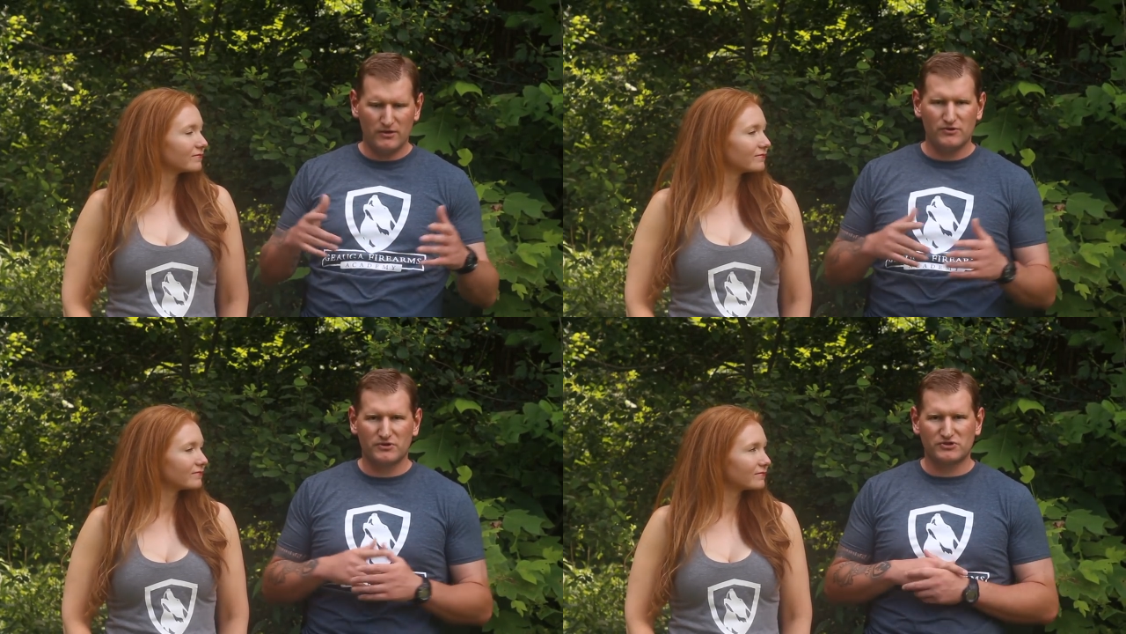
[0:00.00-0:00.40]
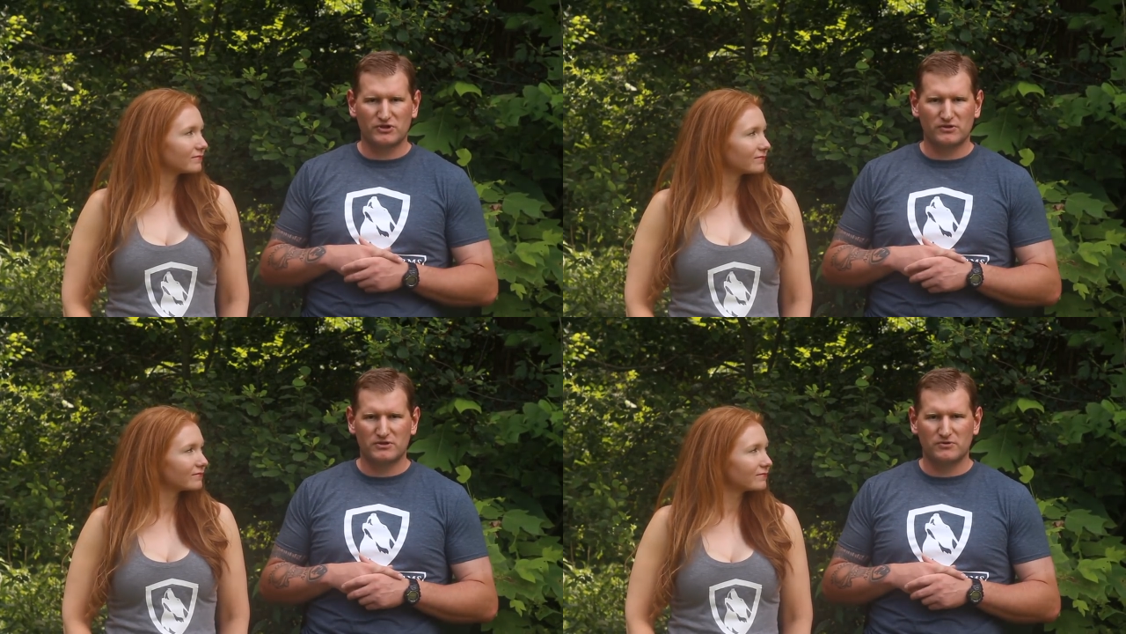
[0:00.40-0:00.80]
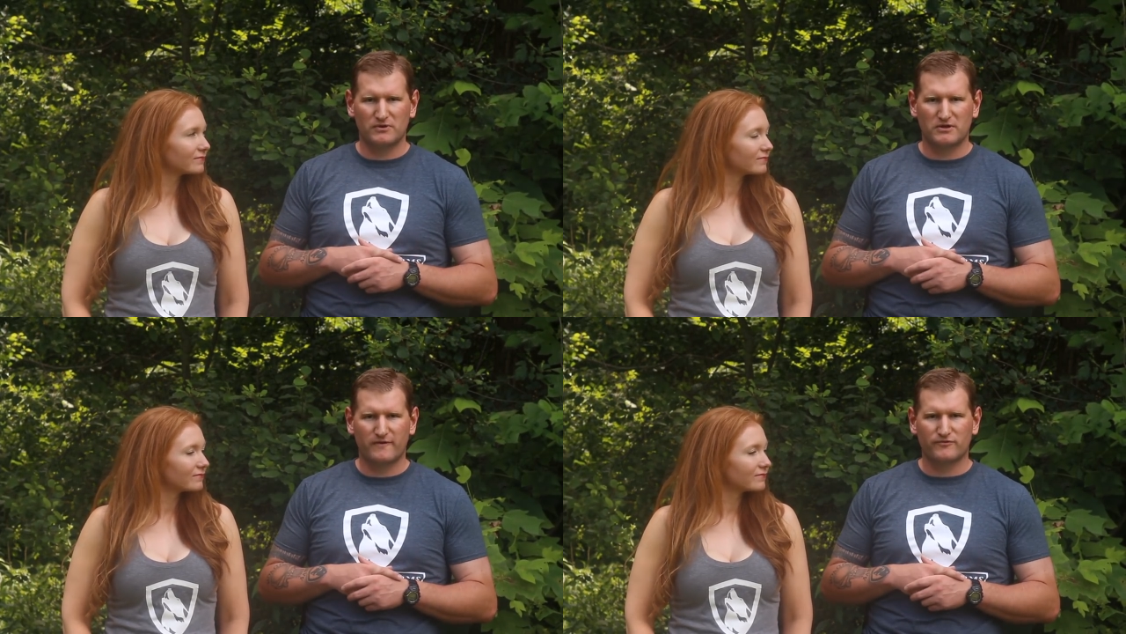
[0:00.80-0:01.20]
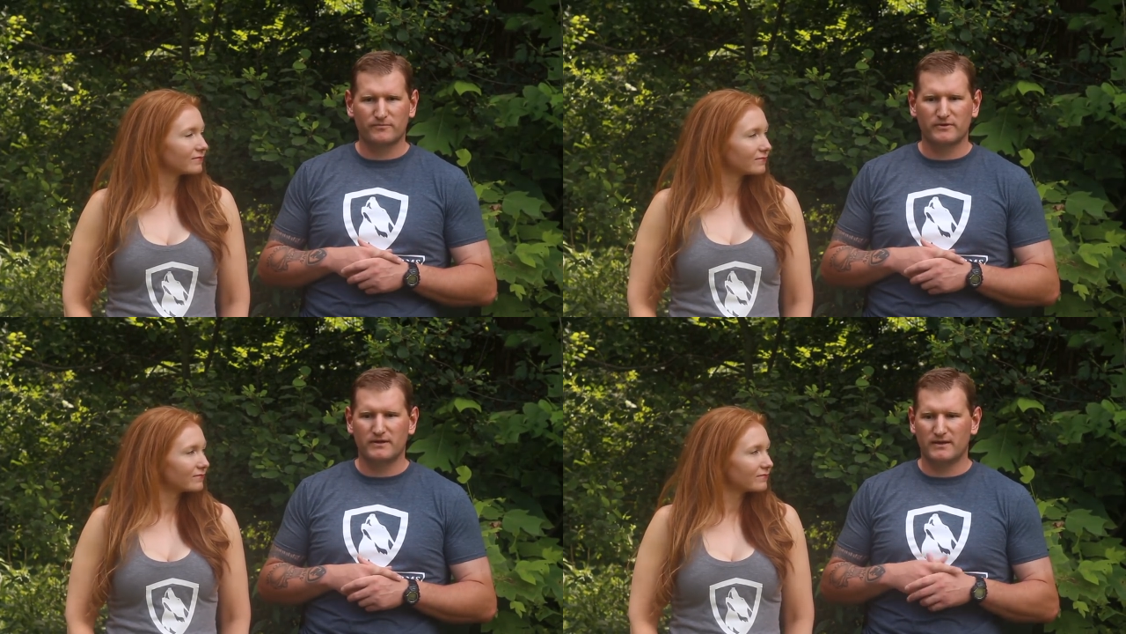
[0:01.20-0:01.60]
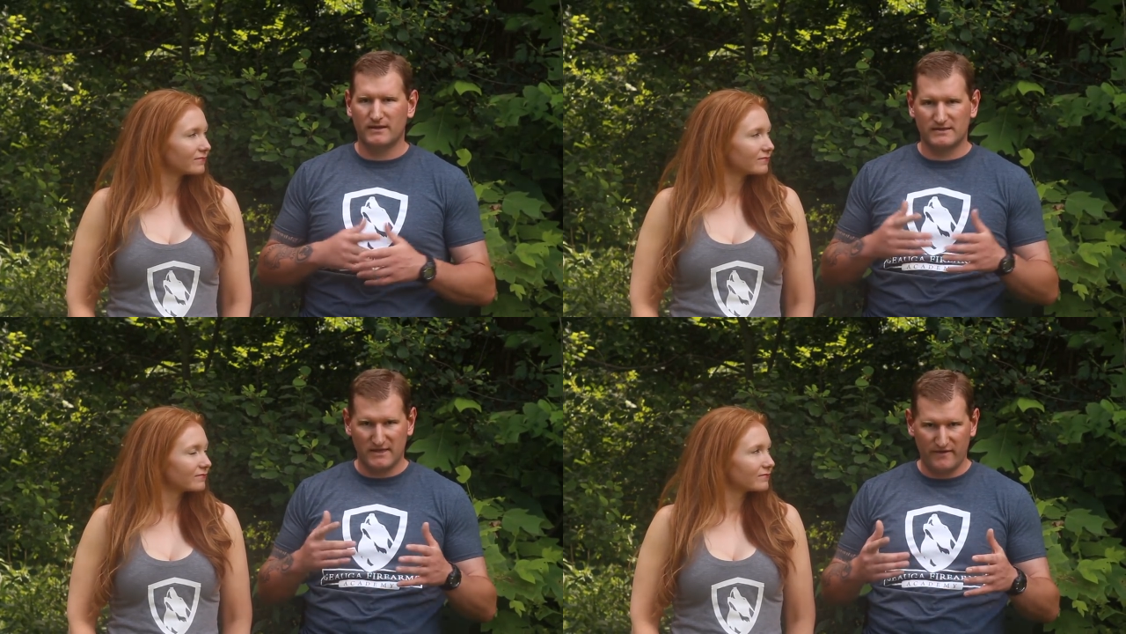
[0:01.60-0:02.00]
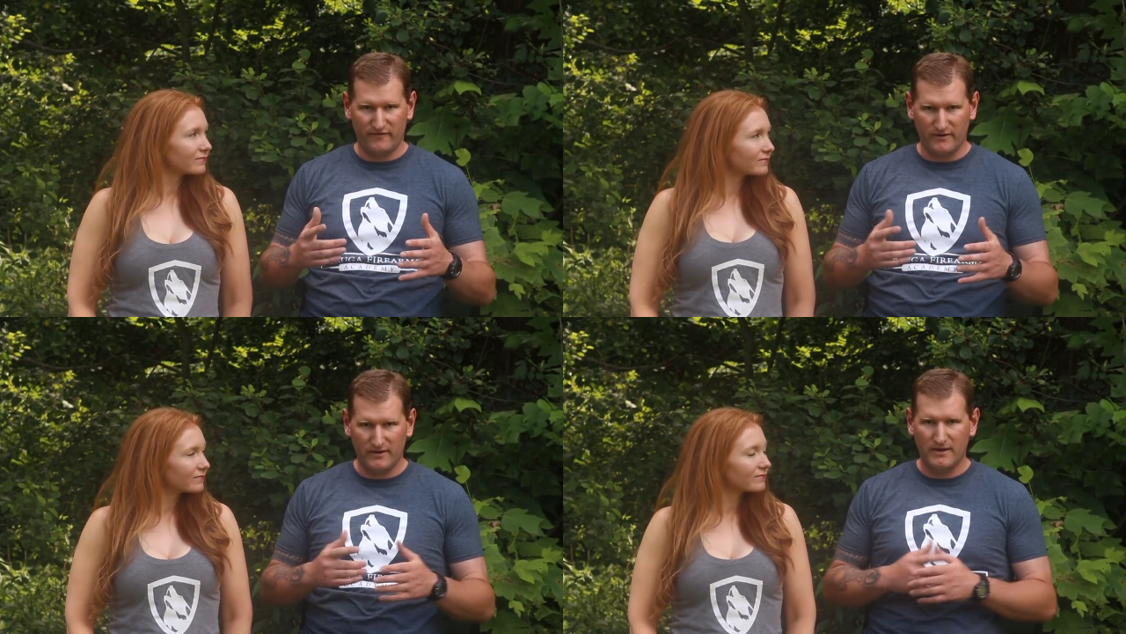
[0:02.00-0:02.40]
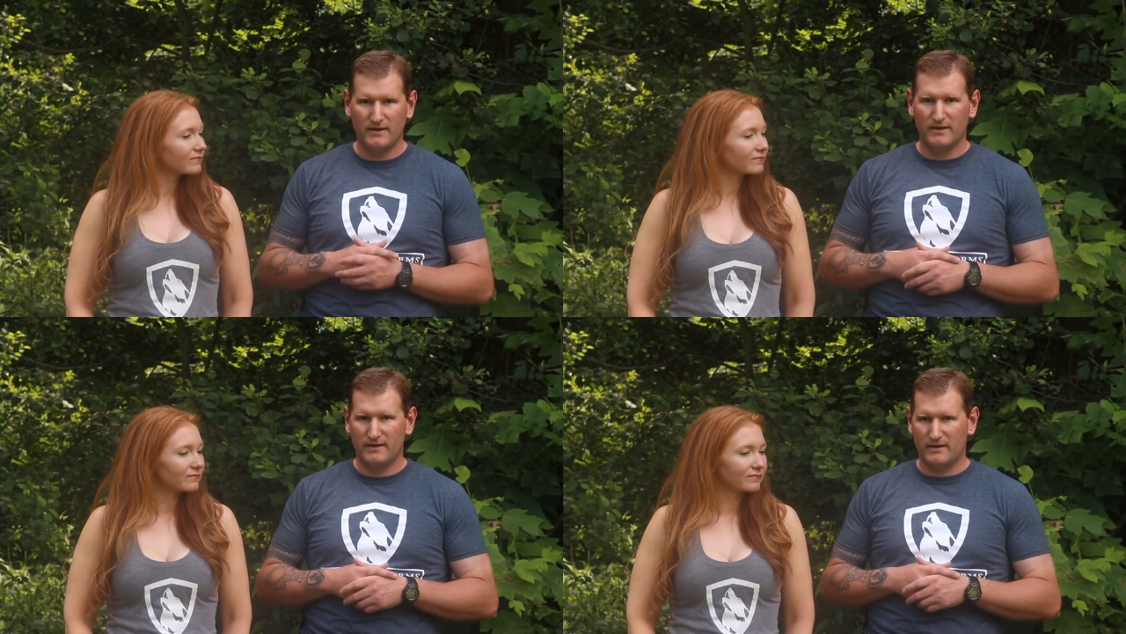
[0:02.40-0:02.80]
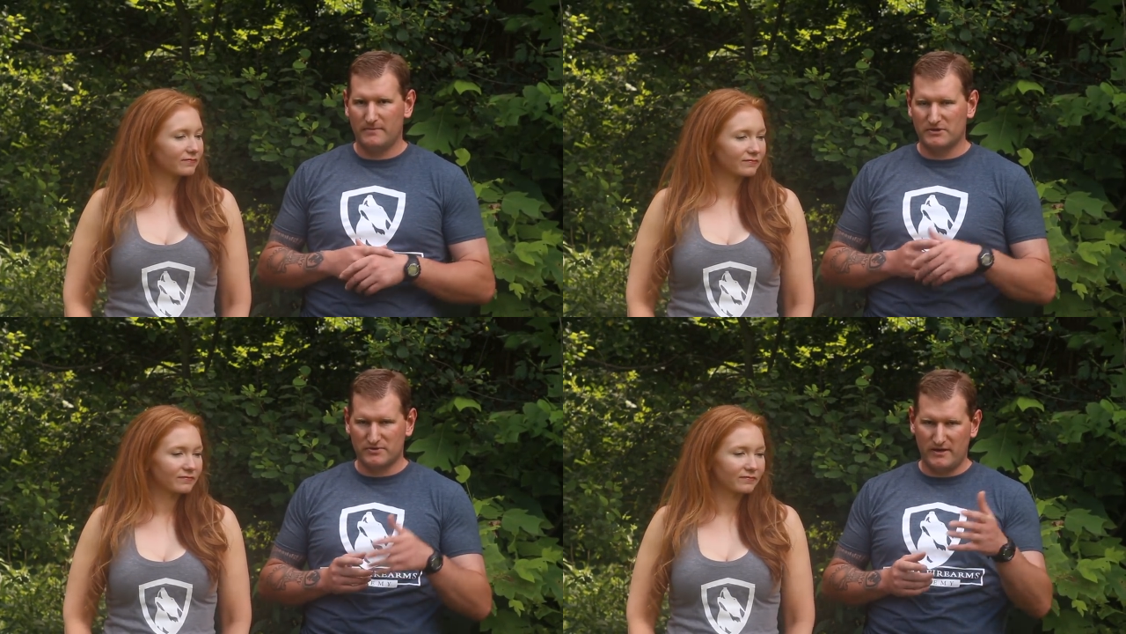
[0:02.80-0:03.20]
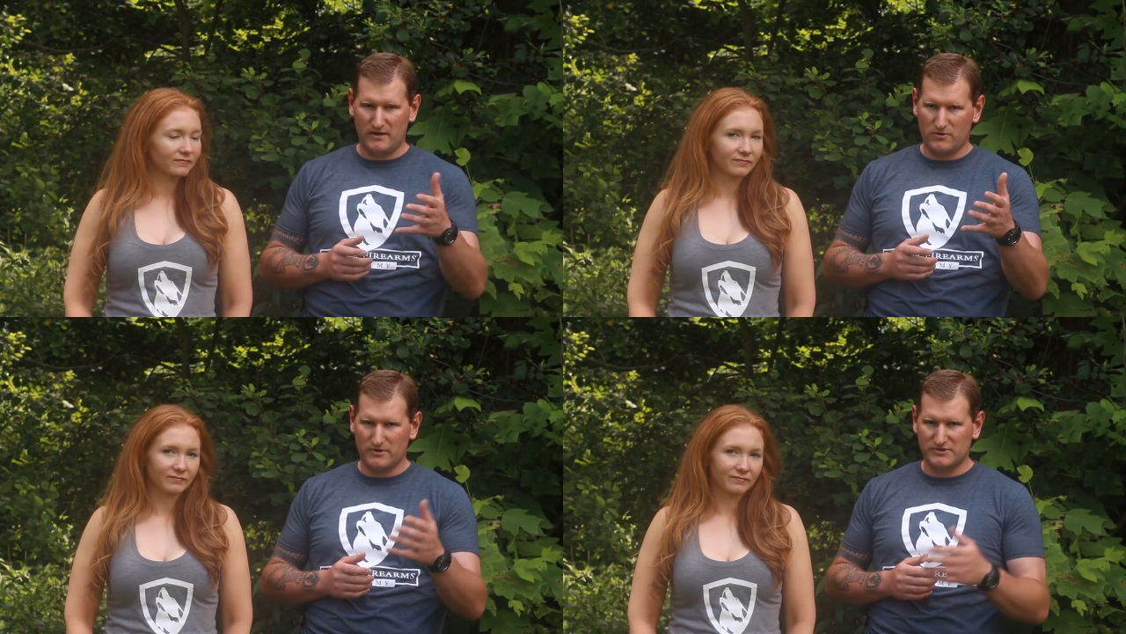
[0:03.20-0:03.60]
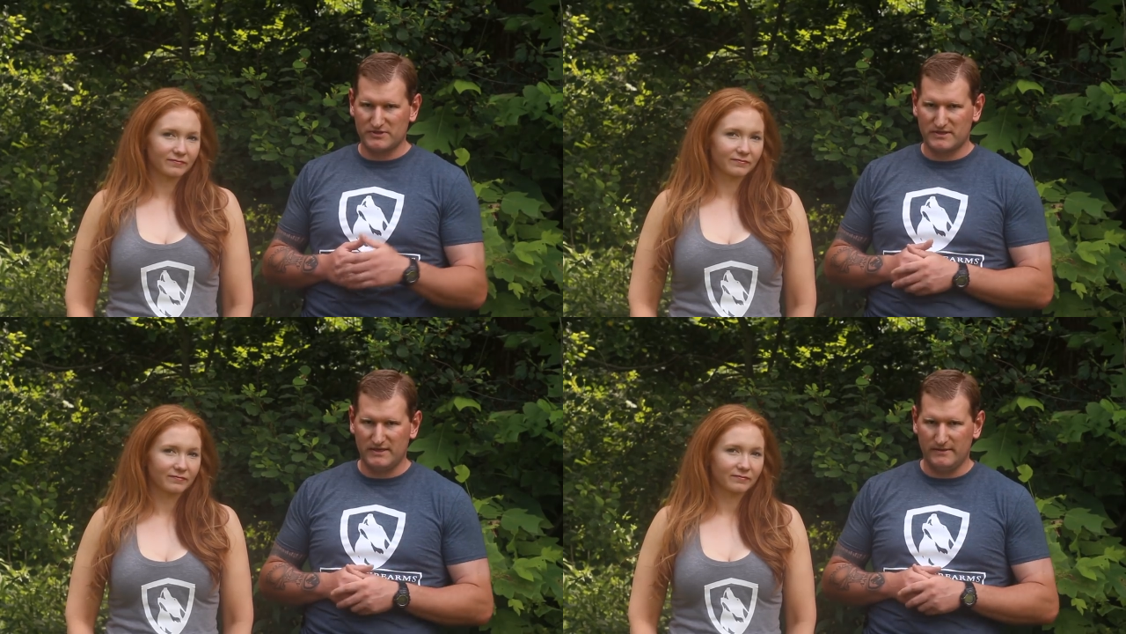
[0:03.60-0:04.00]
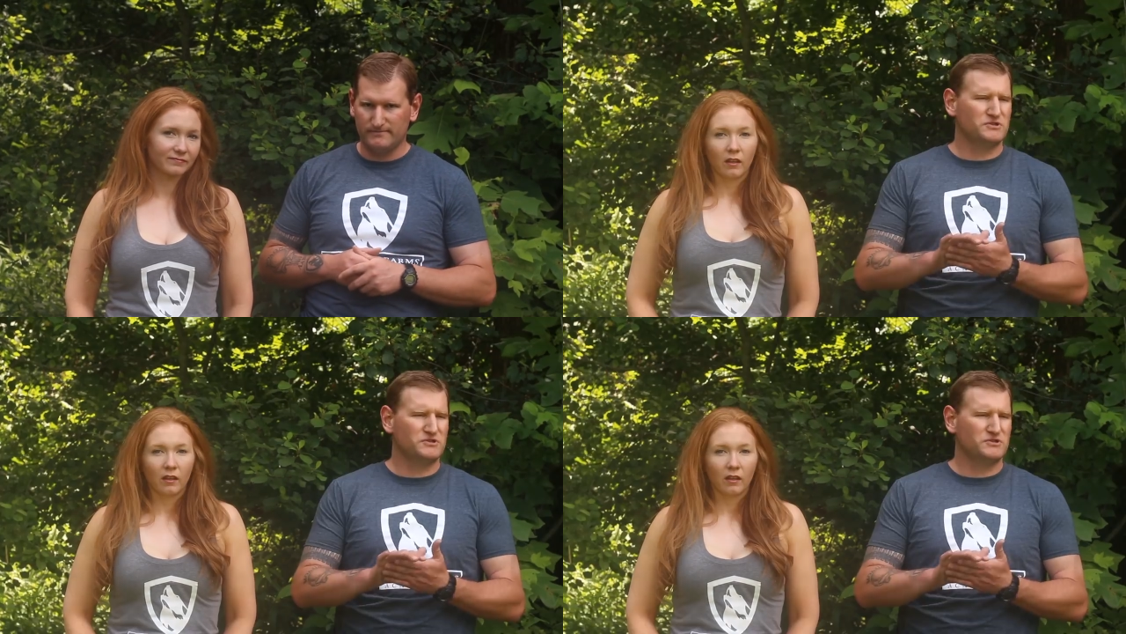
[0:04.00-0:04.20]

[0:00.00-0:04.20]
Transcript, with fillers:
Speaker 1: you can certainly do it comfortably and safely. Uh, but training, of course, is the key.